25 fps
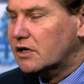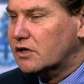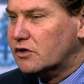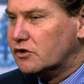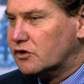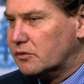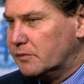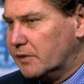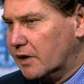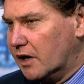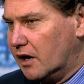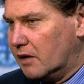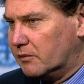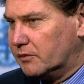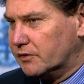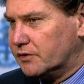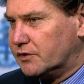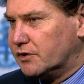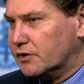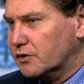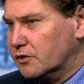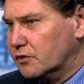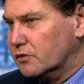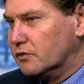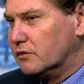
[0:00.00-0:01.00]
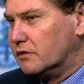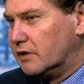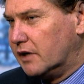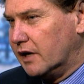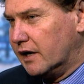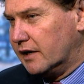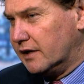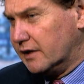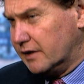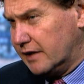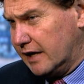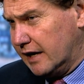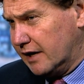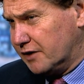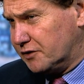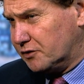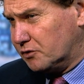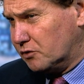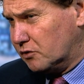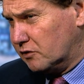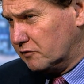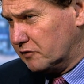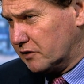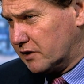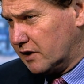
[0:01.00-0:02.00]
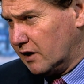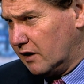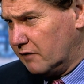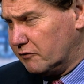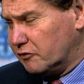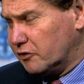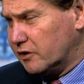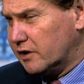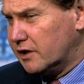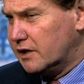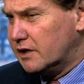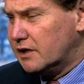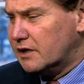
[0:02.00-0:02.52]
to be able to get enhanced oil recovery.